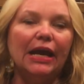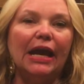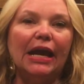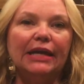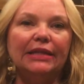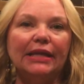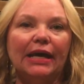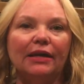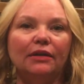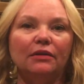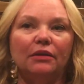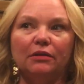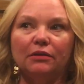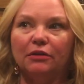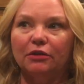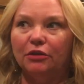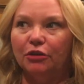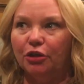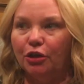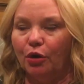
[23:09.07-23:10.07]
And that,
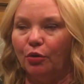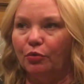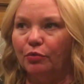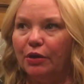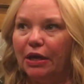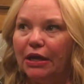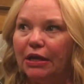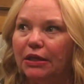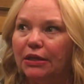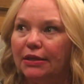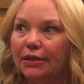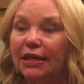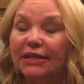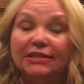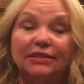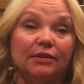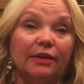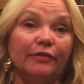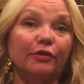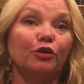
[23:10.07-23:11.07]
you know,
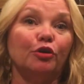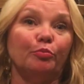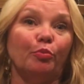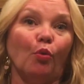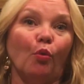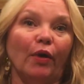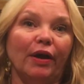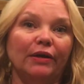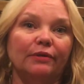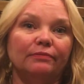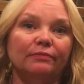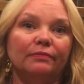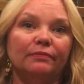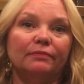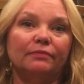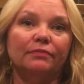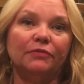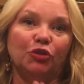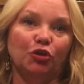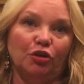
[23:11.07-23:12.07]
that's another good point.
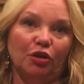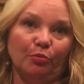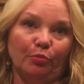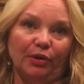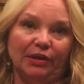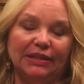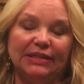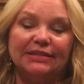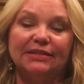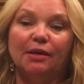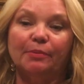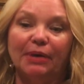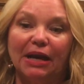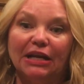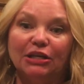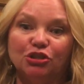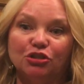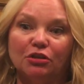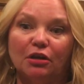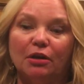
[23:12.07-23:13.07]
You didn't bring this up, but
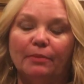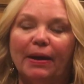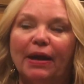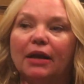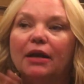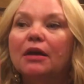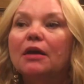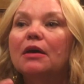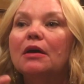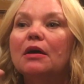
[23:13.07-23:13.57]
I just thought about it.